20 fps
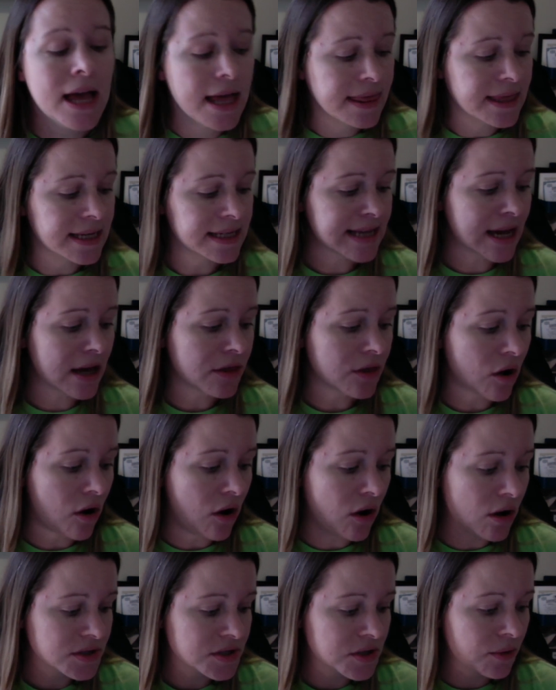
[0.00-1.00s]
The South
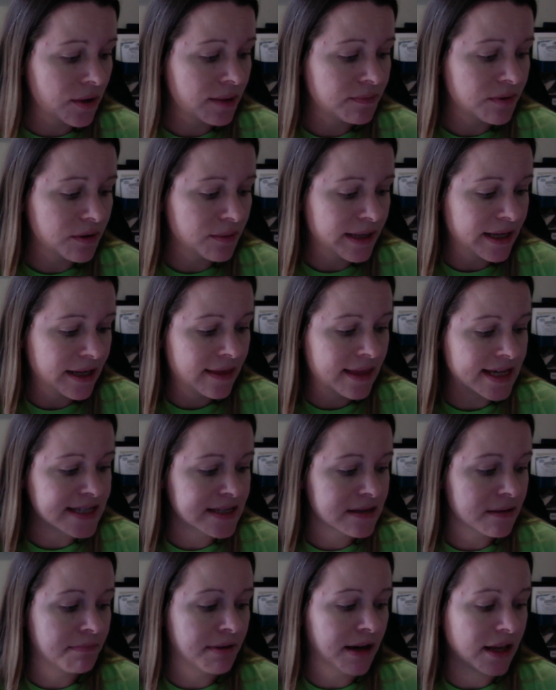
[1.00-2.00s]
also implemented
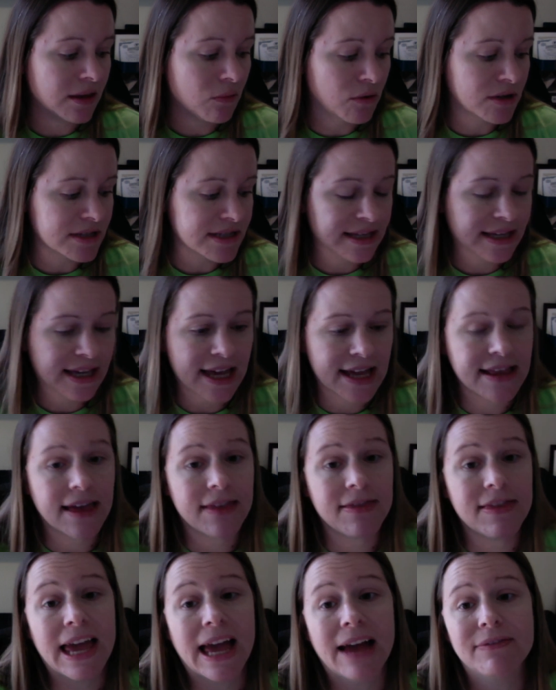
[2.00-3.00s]
this, but once again,
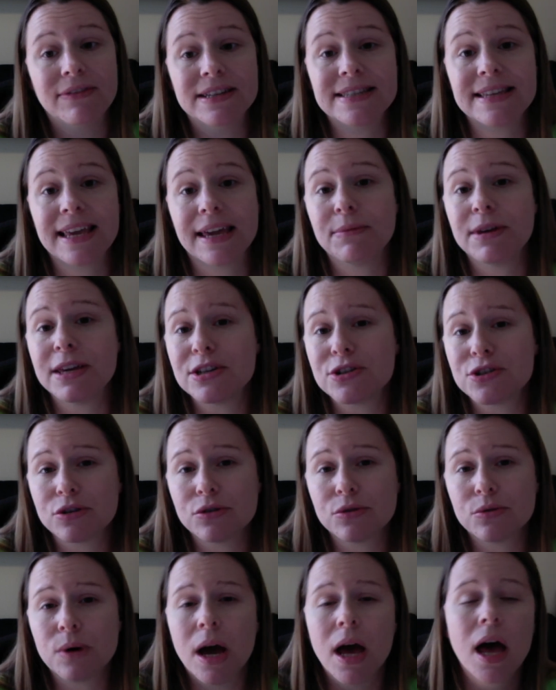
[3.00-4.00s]
they have the same
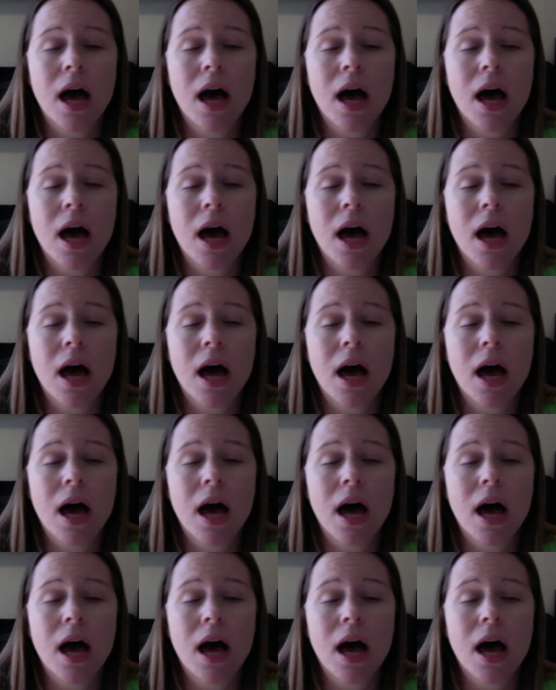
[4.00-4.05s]
issue.